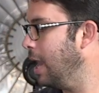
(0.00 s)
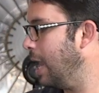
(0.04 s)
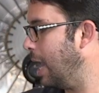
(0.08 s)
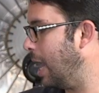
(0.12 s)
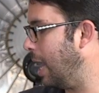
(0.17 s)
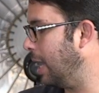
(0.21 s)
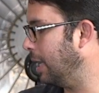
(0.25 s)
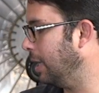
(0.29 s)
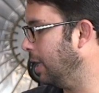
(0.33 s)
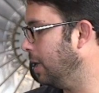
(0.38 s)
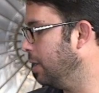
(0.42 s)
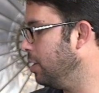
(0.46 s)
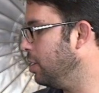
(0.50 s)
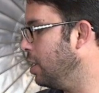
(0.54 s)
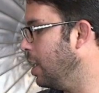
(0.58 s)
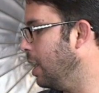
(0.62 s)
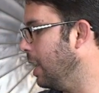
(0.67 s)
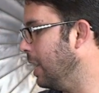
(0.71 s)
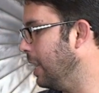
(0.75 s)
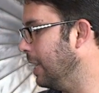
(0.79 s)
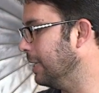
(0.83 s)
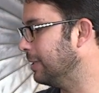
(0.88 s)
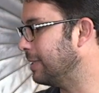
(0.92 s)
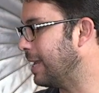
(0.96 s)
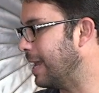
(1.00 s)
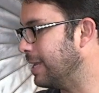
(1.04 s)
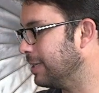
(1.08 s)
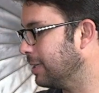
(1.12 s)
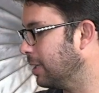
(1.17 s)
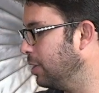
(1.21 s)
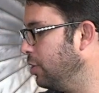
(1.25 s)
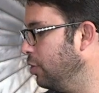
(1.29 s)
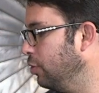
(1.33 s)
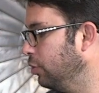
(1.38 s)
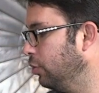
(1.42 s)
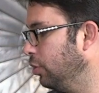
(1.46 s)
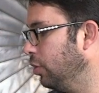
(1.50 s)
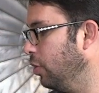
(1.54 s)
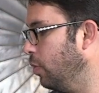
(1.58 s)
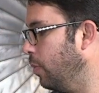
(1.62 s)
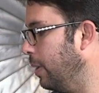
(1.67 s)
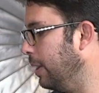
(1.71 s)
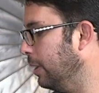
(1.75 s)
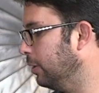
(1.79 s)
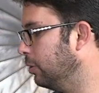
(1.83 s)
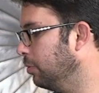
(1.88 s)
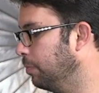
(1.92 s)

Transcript: and it's asking you, do you want it